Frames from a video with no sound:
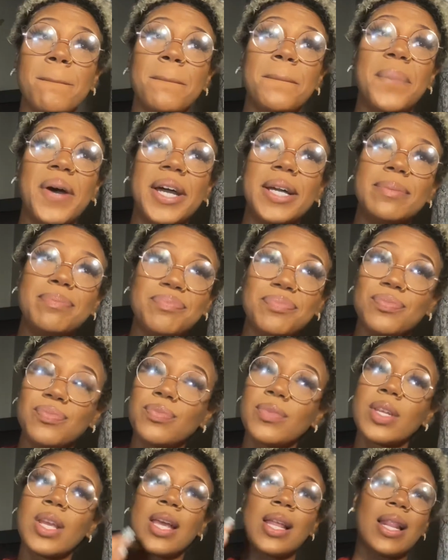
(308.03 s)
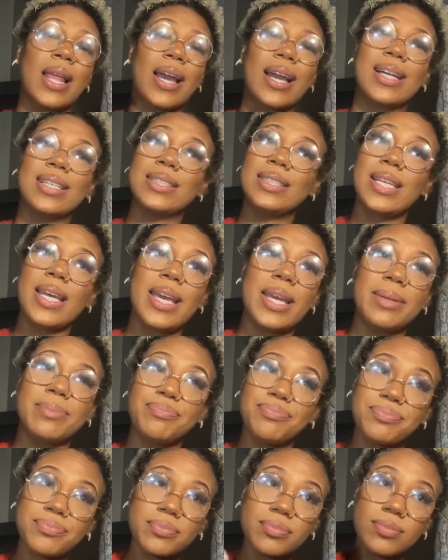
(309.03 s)
But like I
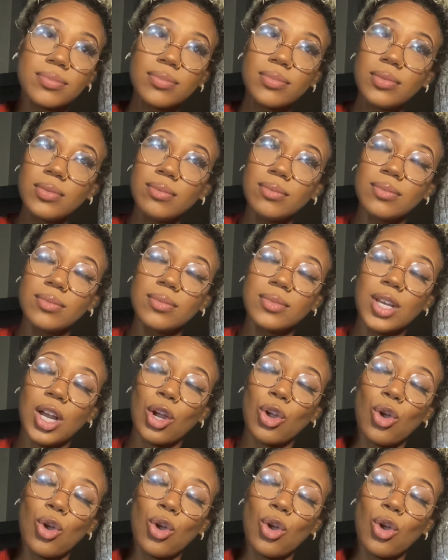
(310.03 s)
said, a